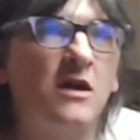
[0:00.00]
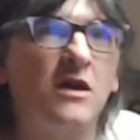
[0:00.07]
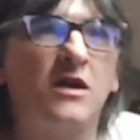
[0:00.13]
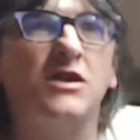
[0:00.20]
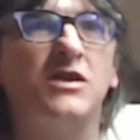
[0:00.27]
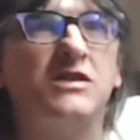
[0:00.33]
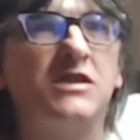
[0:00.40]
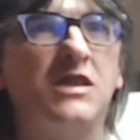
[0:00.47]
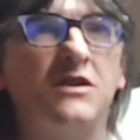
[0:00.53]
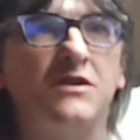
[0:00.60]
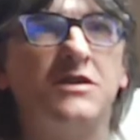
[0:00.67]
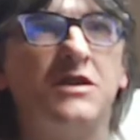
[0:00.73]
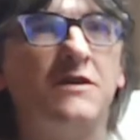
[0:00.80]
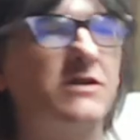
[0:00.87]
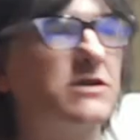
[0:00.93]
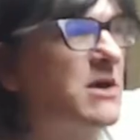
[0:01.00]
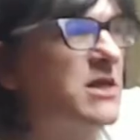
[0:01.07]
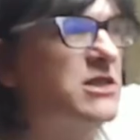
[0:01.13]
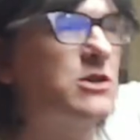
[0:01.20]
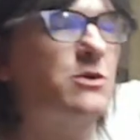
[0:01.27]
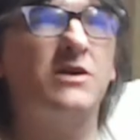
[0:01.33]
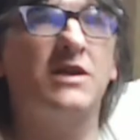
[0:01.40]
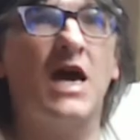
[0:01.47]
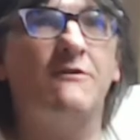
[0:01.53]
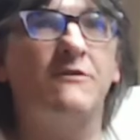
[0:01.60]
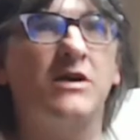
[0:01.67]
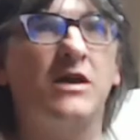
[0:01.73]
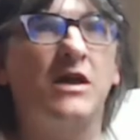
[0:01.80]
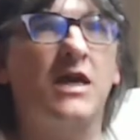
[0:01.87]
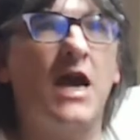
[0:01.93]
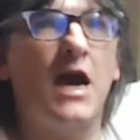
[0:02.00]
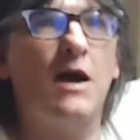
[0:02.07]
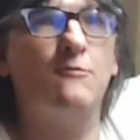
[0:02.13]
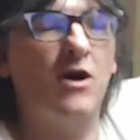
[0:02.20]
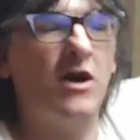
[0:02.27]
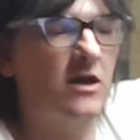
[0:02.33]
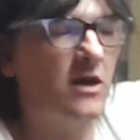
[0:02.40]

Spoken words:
you can see the difference, especially with having a camera.